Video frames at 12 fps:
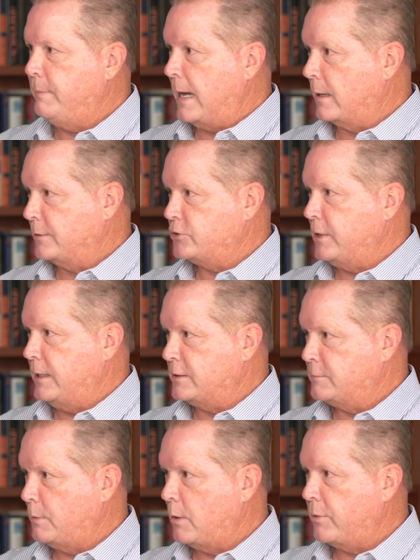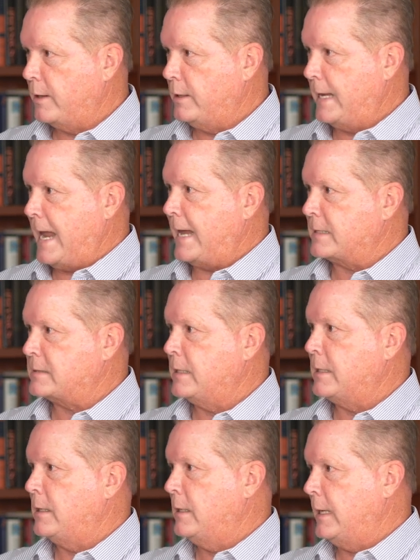balance sheet as both an
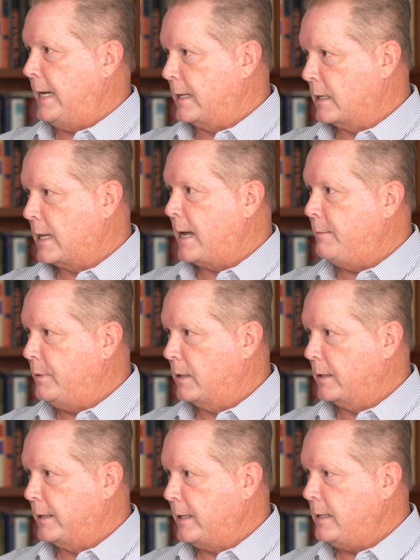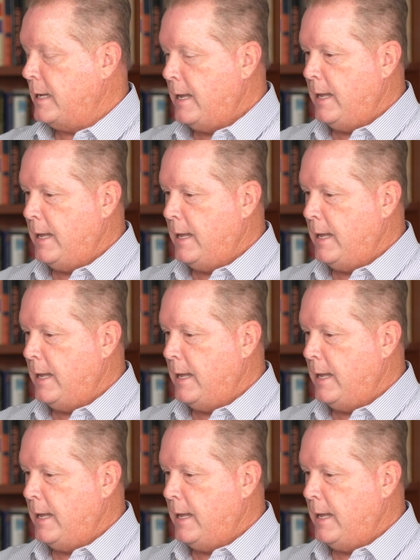asset and a liability.